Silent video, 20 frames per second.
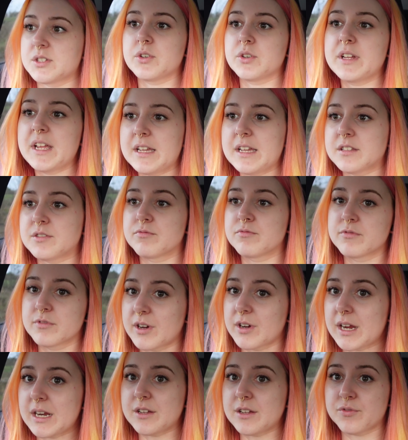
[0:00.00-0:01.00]
So it is
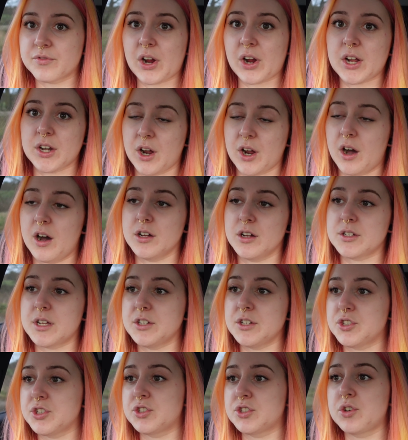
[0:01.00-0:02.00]
really freaking hard
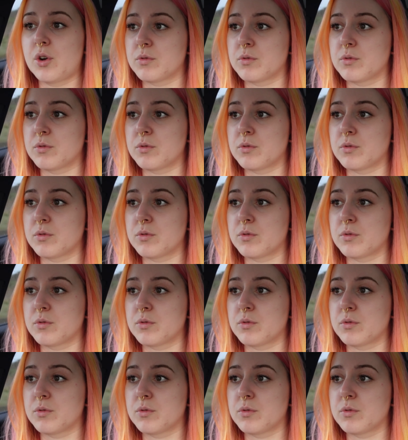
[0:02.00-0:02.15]
and just